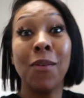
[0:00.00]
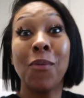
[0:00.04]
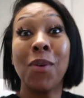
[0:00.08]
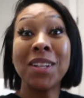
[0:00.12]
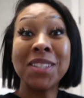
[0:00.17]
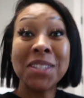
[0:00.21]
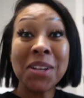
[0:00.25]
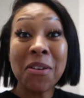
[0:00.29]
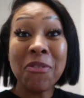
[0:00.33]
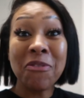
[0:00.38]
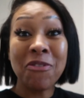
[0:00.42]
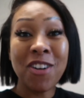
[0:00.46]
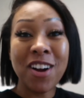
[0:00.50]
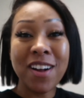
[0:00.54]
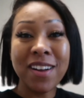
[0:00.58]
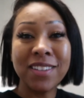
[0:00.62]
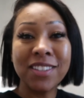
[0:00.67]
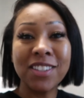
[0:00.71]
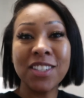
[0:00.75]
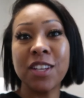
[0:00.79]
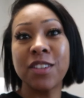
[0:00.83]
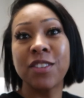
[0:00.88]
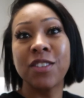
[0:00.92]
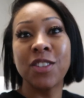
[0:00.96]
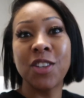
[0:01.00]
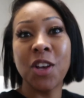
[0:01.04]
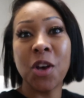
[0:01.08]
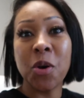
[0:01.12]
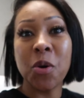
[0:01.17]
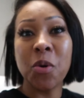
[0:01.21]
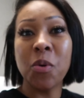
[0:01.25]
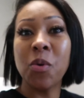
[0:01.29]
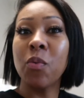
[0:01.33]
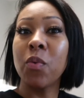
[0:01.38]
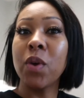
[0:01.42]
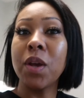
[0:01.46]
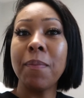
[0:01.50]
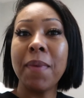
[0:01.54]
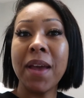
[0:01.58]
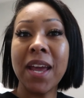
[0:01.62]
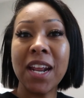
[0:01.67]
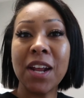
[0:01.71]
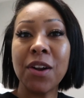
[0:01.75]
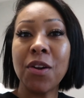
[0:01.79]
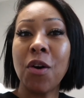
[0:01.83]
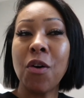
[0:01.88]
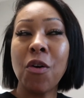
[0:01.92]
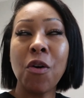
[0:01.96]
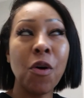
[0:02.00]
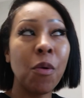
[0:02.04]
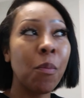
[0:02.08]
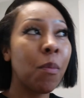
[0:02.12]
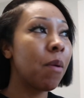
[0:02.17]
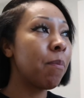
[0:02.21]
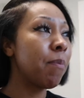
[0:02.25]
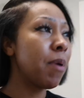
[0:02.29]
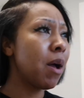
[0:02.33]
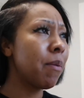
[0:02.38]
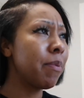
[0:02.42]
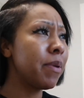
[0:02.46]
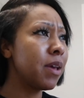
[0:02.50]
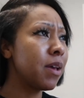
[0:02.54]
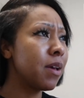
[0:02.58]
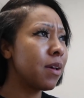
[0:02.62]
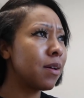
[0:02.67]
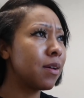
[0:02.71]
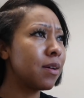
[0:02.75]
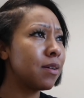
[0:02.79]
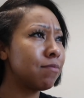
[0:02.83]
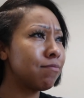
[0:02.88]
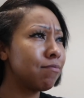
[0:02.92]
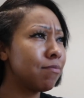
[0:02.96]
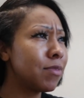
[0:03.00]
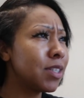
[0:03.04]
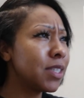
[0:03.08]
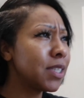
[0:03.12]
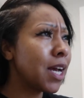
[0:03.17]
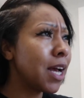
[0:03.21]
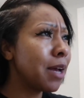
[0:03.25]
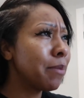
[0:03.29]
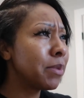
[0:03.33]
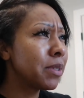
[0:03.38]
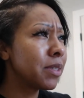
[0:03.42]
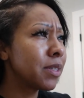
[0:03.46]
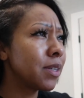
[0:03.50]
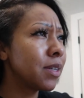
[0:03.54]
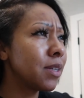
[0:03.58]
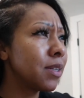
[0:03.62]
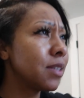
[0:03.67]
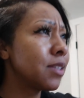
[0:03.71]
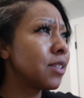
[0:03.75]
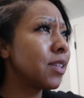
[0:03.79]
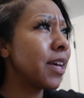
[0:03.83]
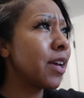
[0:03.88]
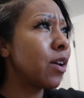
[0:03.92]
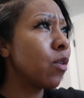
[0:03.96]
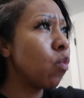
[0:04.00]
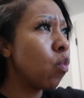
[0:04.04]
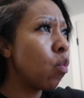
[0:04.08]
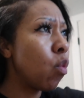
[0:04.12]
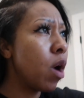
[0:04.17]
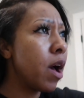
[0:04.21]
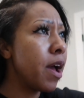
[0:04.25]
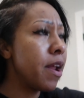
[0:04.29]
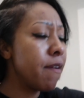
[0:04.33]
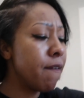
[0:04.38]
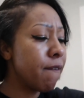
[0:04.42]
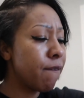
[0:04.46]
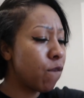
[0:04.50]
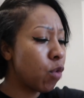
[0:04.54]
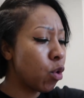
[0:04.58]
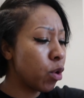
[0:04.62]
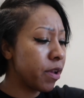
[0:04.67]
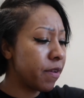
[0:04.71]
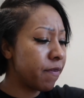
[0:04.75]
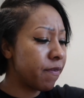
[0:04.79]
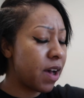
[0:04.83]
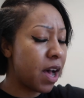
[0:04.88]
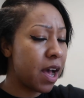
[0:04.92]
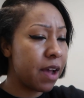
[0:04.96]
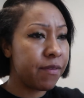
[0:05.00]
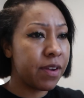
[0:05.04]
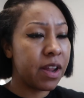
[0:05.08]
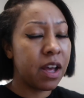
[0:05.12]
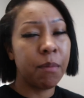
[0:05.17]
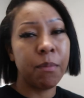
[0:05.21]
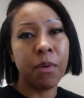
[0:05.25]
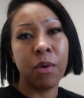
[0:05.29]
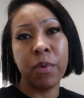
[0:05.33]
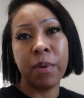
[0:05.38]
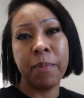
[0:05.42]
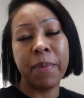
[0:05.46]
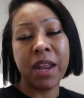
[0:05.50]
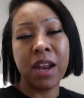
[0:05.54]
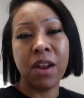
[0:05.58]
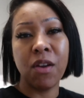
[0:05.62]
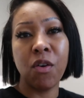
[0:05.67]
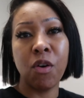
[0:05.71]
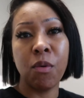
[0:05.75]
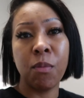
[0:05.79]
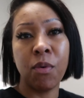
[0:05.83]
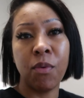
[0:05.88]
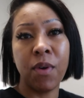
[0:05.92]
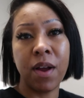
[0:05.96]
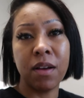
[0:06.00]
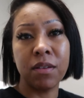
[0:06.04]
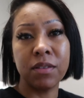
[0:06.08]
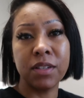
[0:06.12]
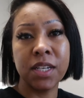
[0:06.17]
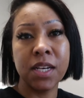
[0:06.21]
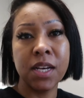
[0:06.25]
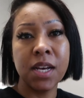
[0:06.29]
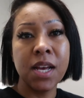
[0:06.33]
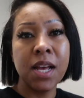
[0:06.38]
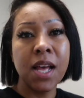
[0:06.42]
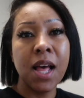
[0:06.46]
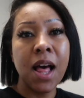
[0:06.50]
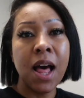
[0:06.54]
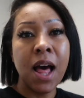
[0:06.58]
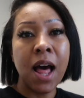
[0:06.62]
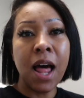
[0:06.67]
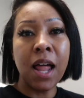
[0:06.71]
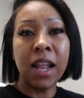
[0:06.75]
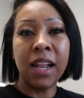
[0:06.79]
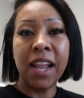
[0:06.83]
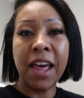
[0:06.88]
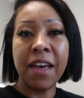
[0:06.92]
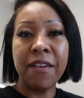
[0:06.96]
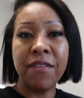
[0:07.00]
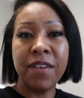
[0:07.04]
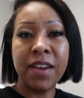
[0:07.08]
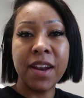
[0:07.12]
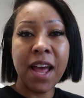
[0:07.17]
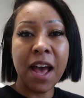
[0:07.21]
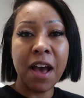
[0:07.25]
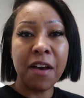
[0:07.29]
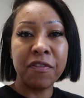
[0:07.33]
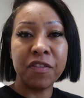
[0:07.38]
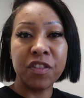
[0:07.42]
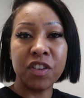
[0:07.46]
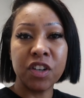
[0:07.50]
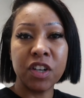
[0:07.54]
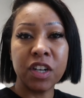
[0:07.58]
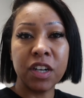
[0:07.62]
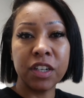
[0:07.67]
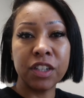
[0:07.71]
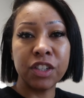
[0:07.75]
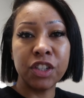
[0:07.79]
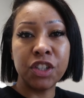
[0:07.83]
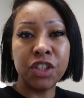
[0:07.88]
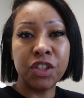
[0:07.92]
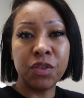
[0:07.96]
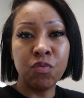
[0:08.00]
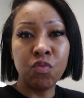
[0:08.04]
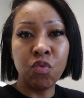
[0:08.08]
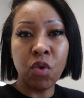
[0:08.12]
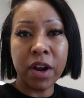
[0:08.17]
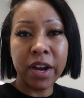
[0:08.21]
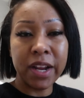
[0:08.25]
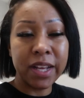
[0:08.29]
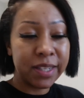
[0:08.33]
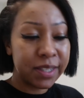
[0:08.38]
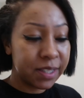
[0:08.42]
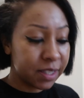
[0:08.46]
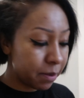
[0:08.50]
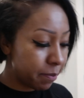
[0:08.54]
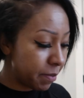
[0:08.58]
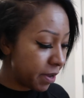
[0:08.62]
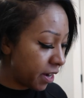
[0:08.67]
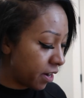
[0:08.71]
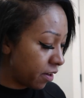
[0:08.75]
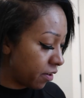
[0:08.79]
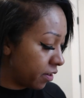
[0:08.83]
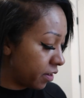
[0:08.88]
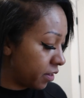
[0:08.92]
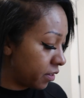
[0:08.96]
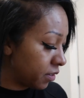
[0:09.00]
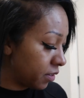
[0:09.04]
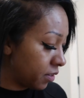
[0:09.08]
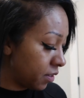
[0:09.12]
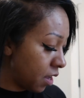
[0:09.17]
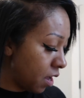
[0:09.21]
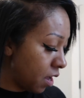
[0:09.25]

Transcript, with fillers: What's up, friends? So we made it home probably a uh, what time is it it's like 1 45 now but we made it home around 11 after running some errands